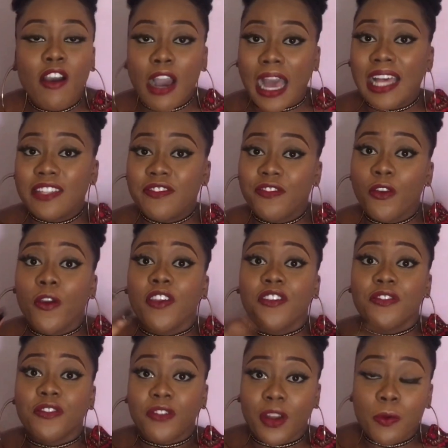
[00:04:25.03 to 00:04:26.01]
as for a
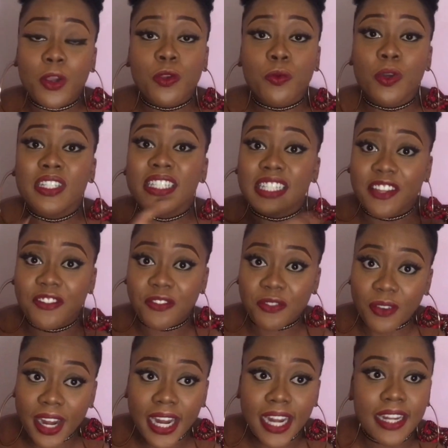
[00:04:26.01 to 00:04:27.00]
friend, what you want in a
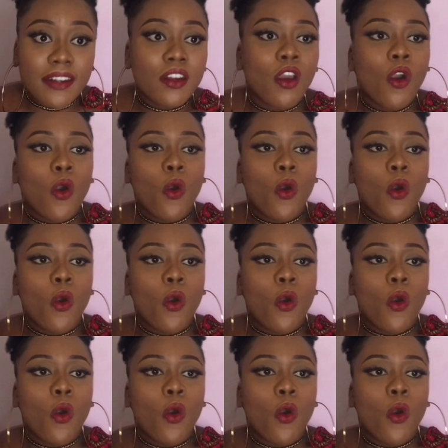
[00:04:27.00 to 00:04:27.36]
friend